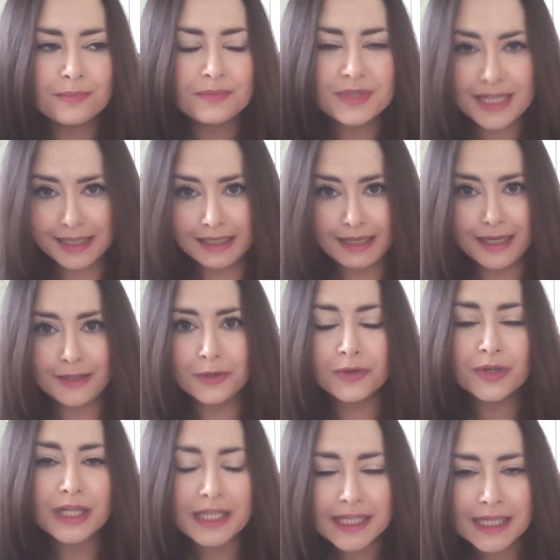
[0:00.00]
deadline or
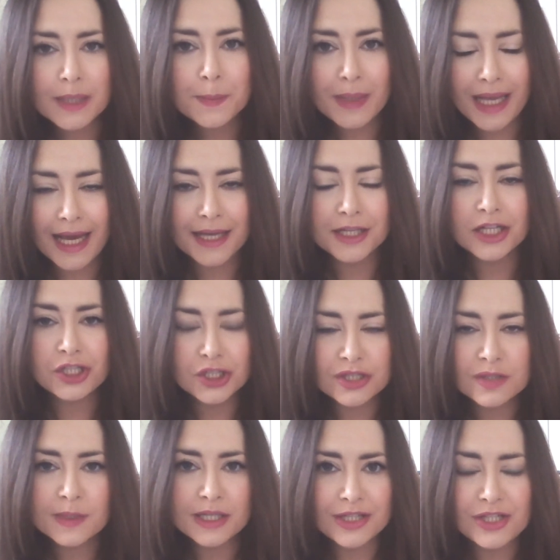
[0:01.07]
a year plan
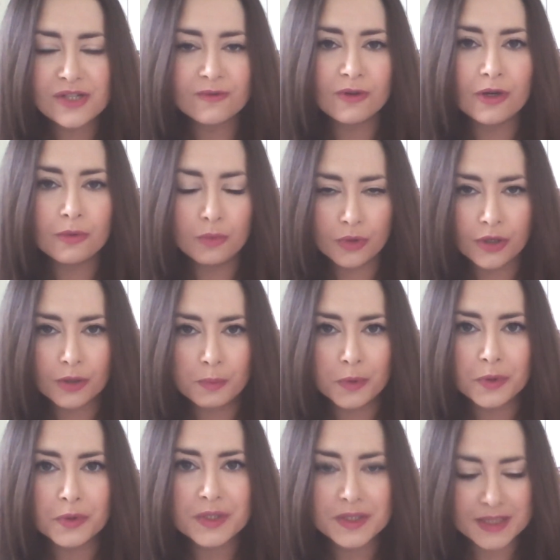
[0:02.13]
just because you've got a
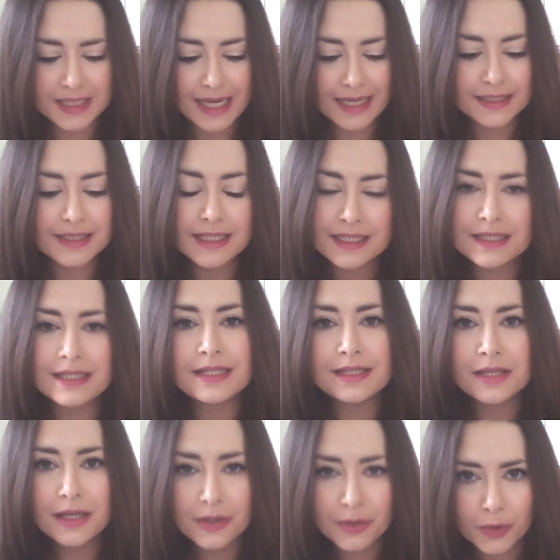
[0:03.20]
workbook that says this is
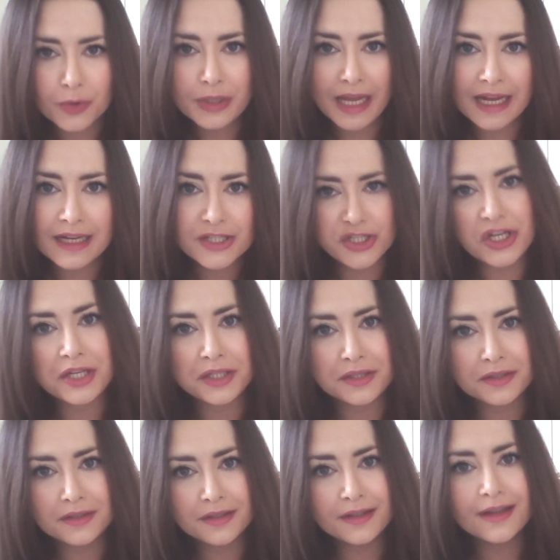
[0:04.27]
your next year.
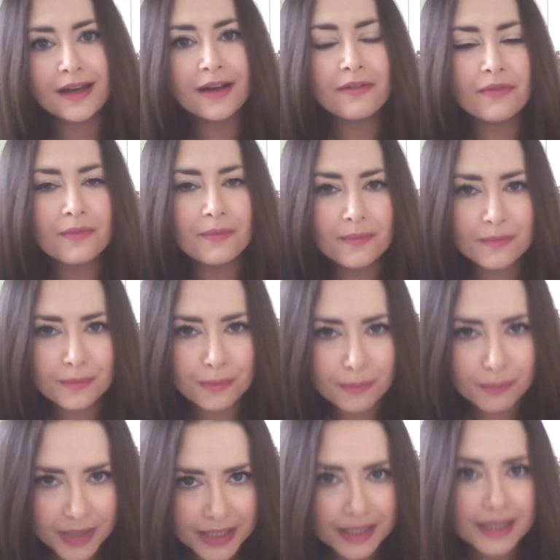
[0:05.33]

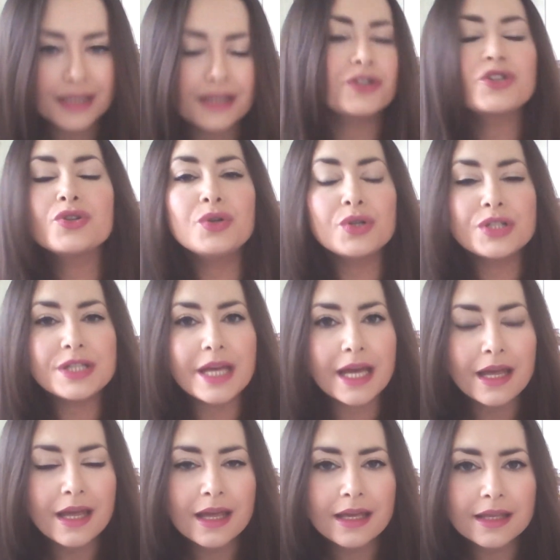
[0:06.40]
Make it shorter,
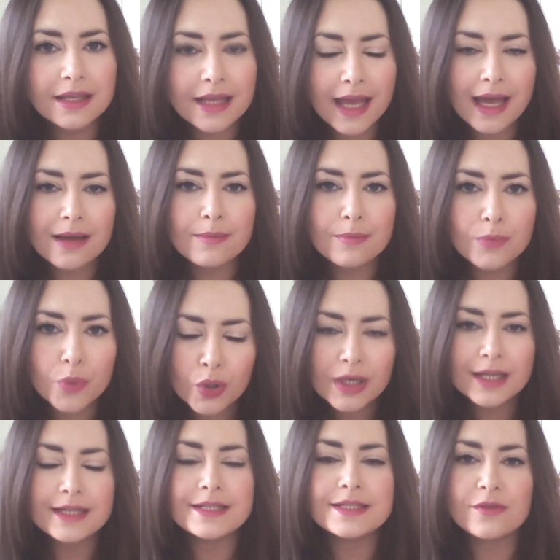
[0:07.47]
get more
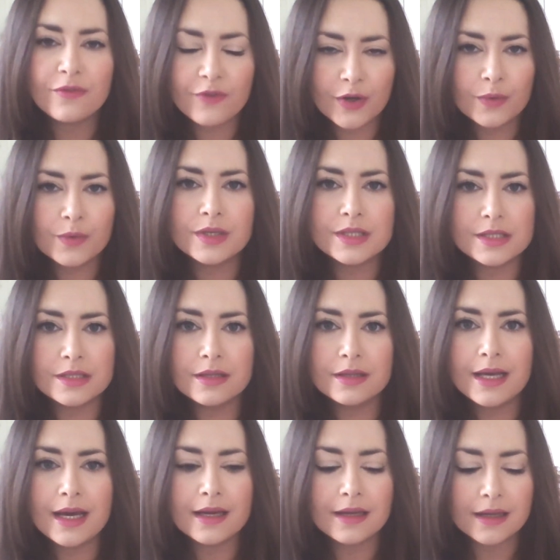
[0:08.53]
laser focused than
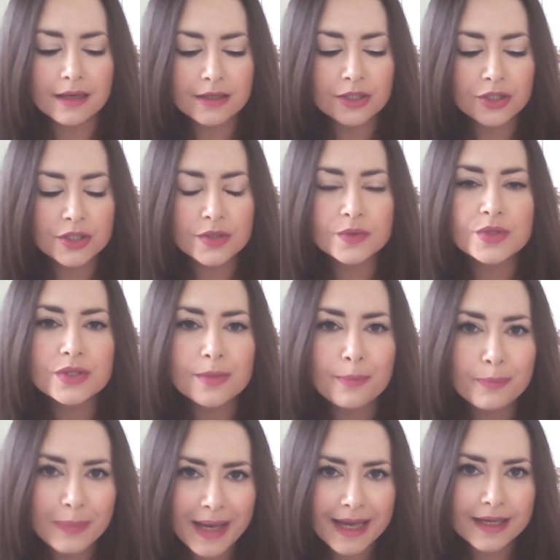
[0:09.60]
that, and use the
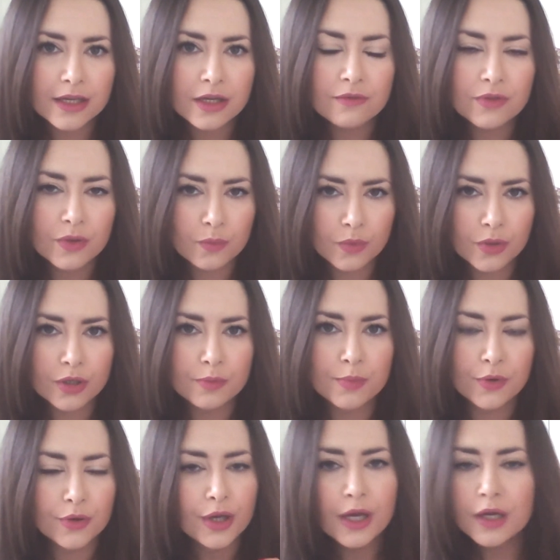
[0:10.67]
back of the
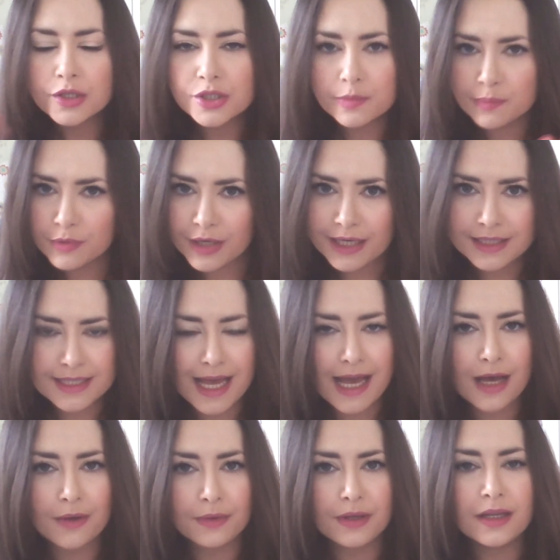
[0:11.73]
workbook to break
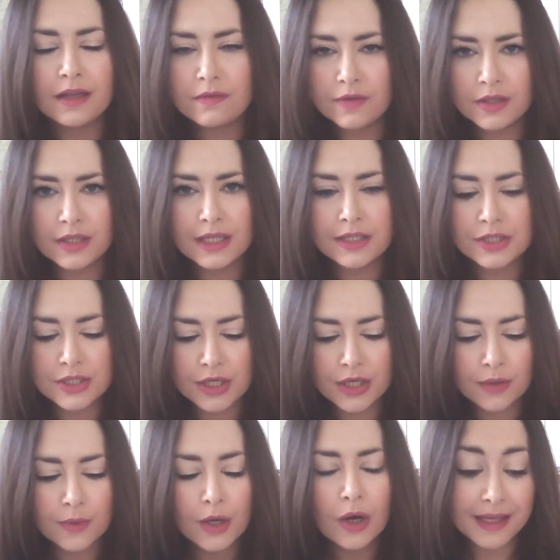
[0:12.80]
down if you need
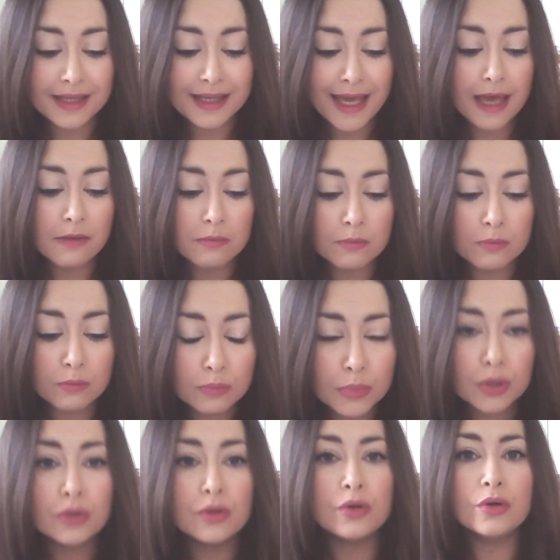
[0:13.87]
to and get
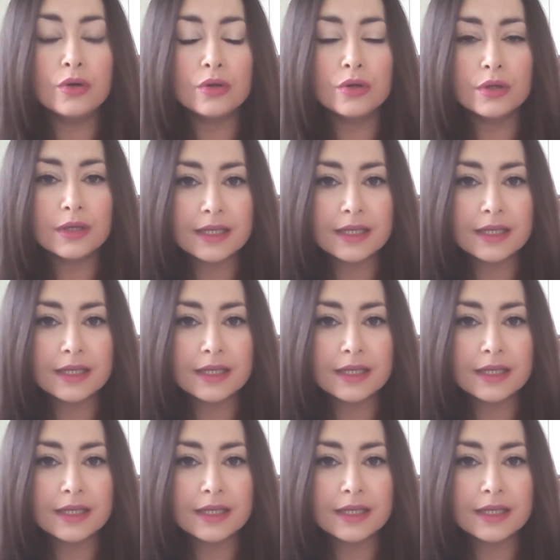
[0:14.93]
more